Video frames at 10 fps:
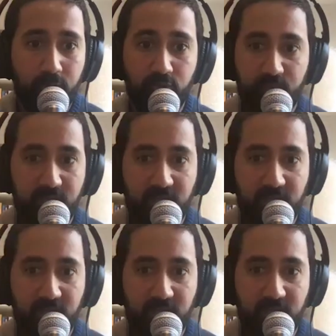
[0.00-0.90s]
who's been
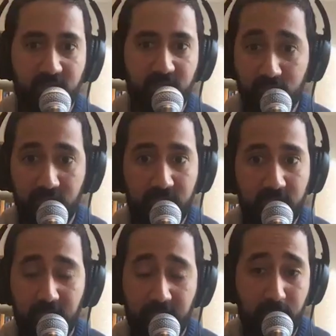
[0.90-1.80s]
able to play
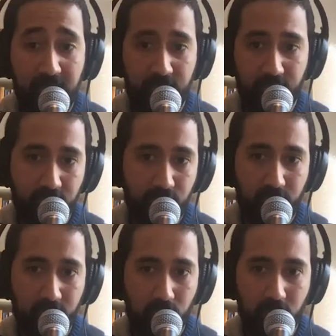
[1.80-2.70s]
music in the background
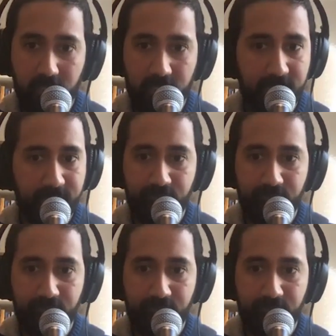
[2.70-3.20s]
while working.